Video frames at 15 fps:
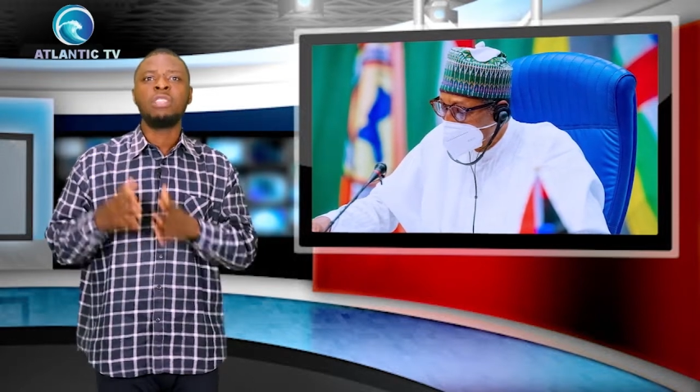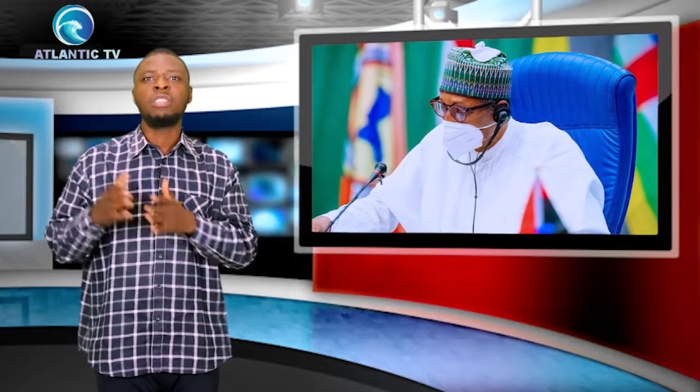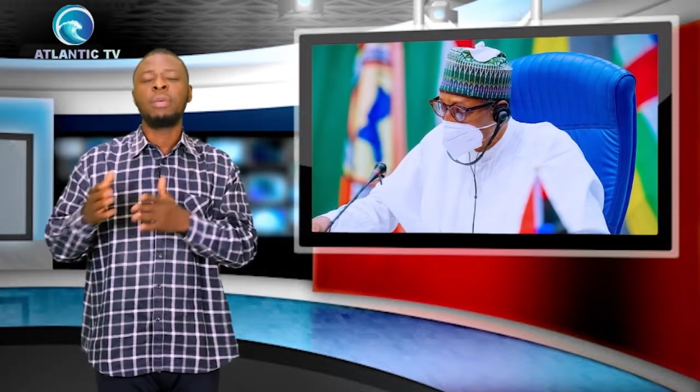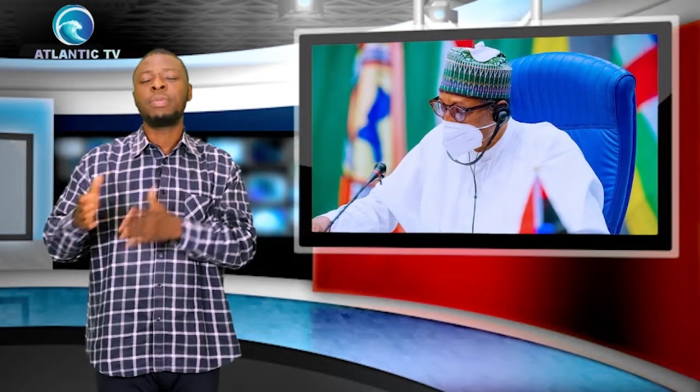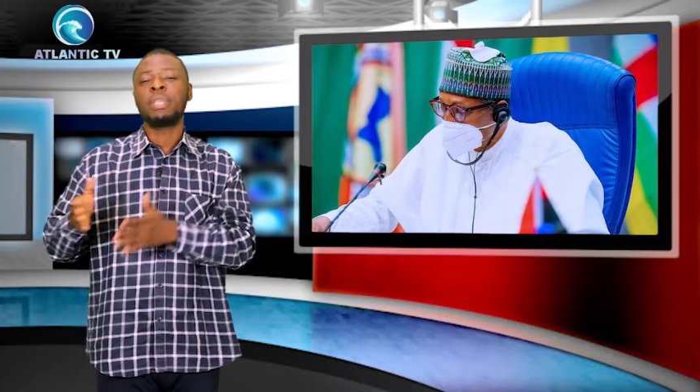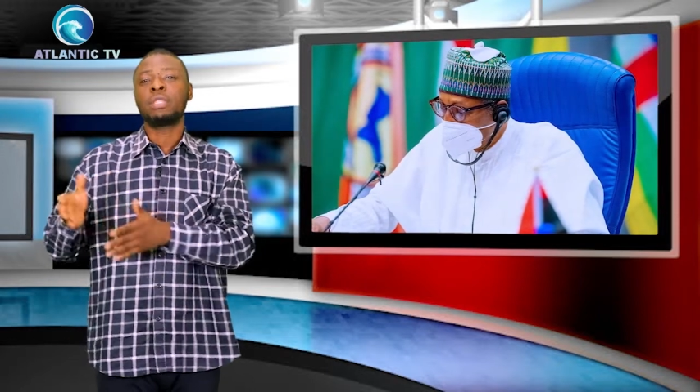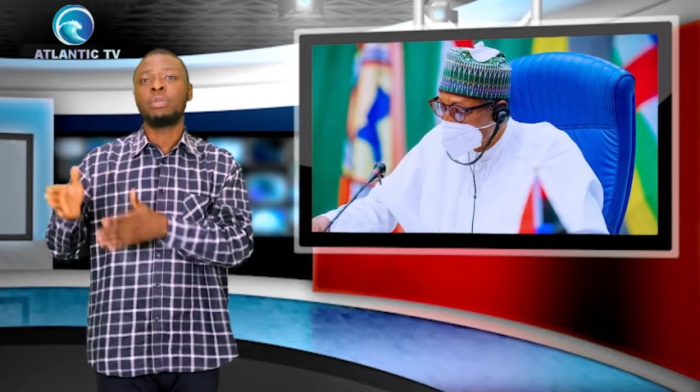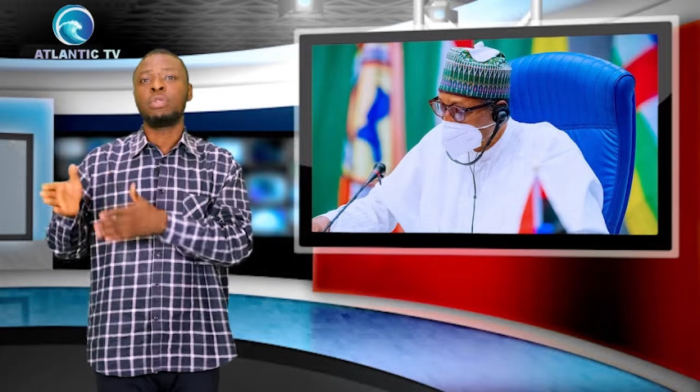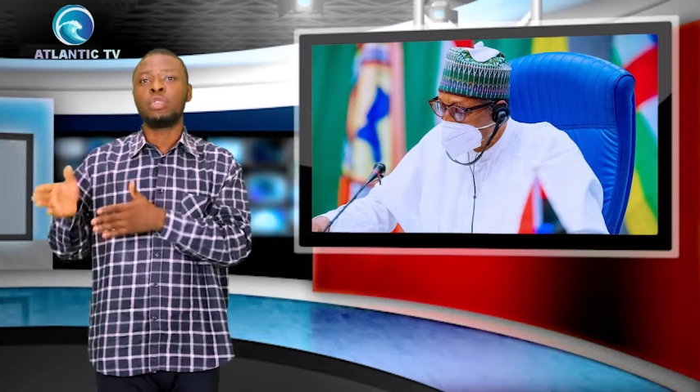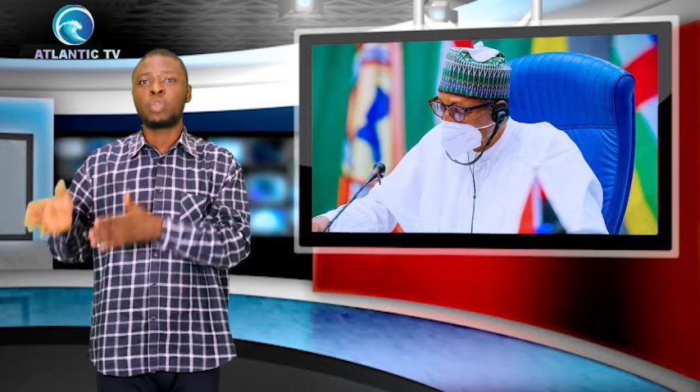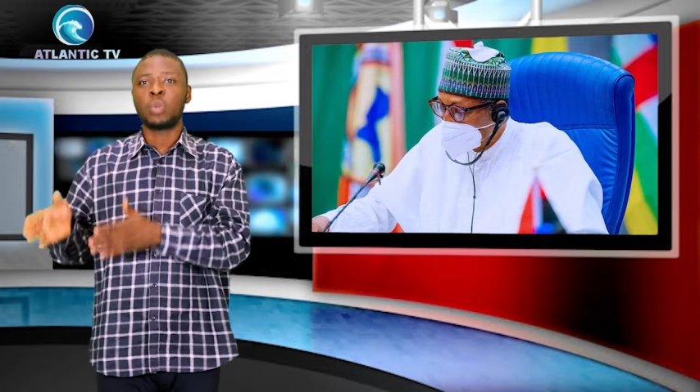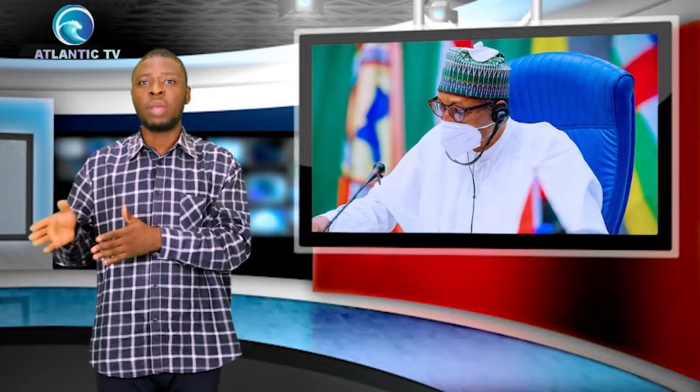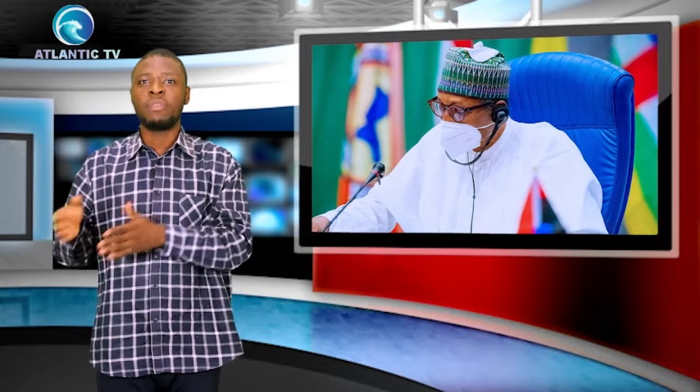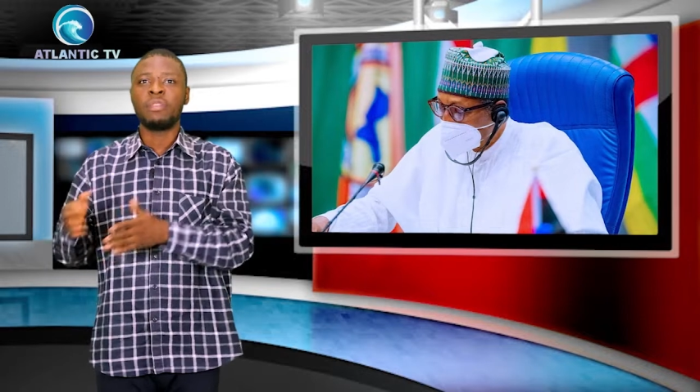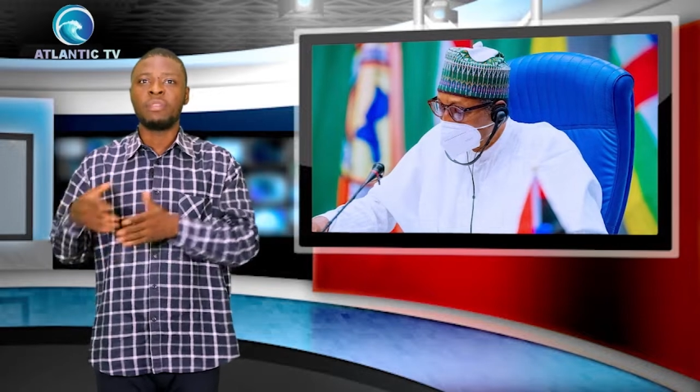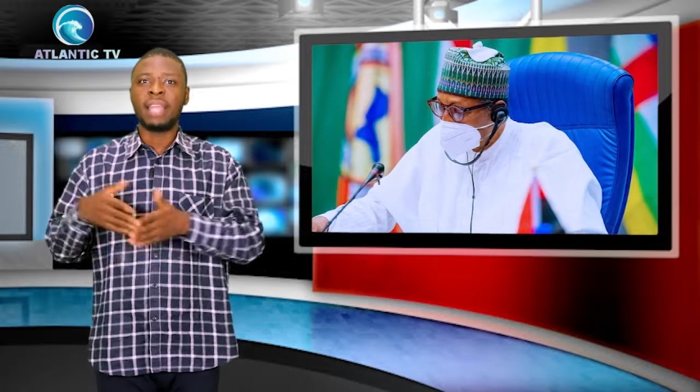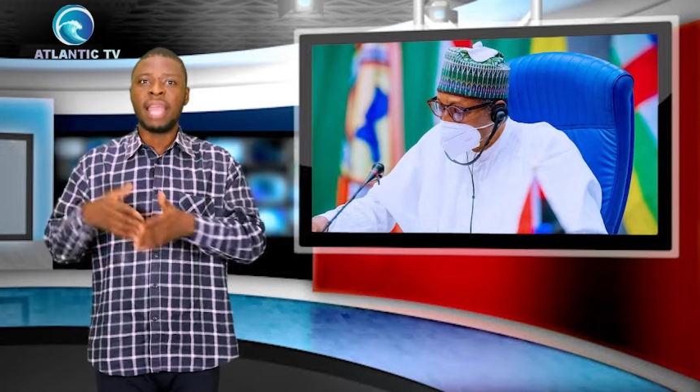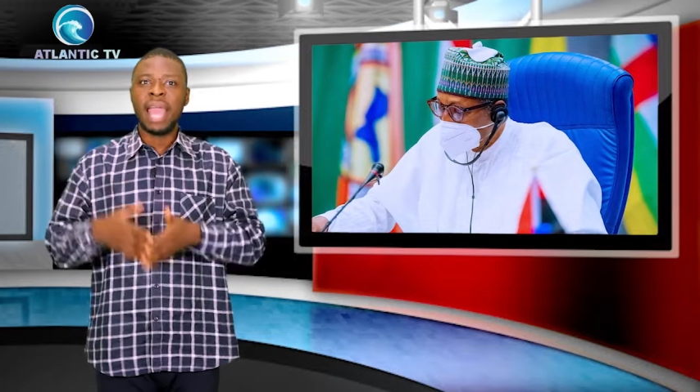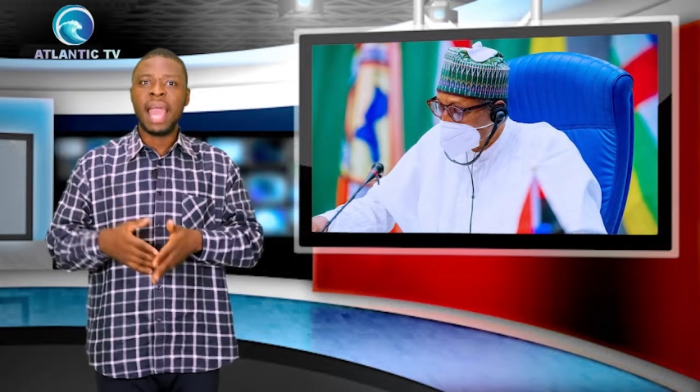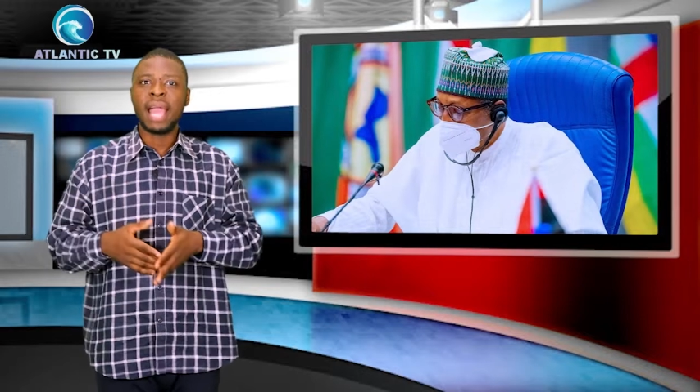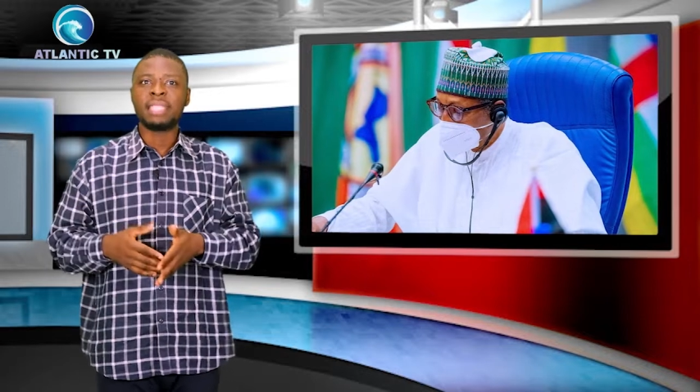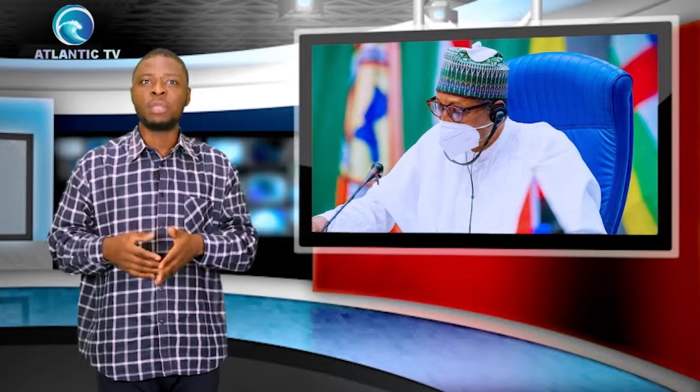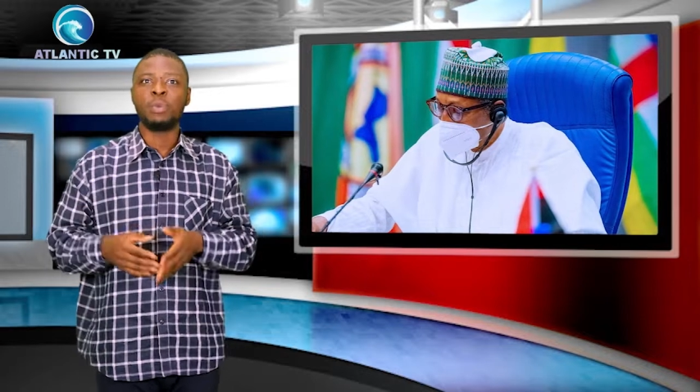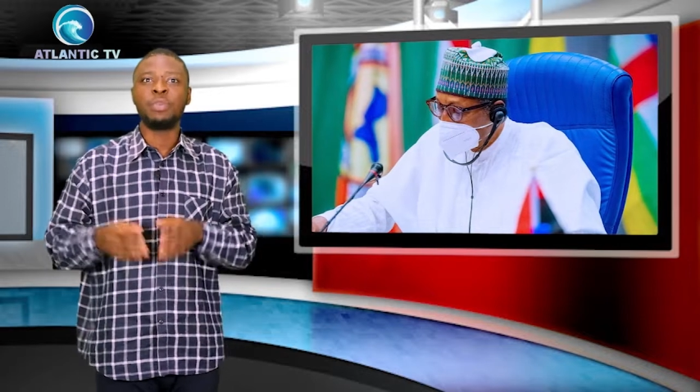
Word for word: subsection 12 of the Act,